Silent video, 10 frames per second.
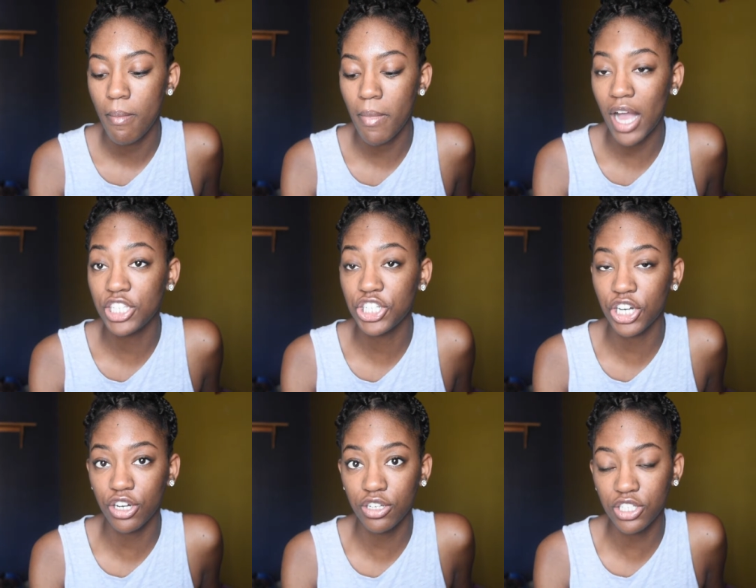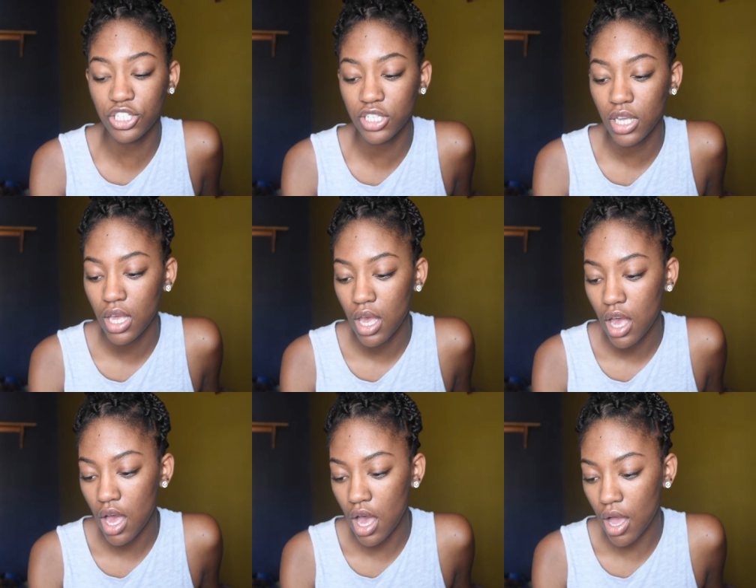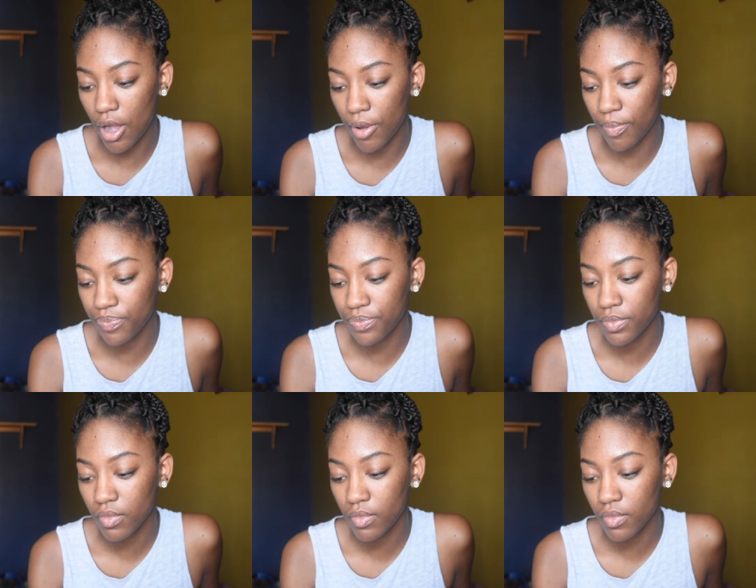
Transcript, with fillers: my church, um,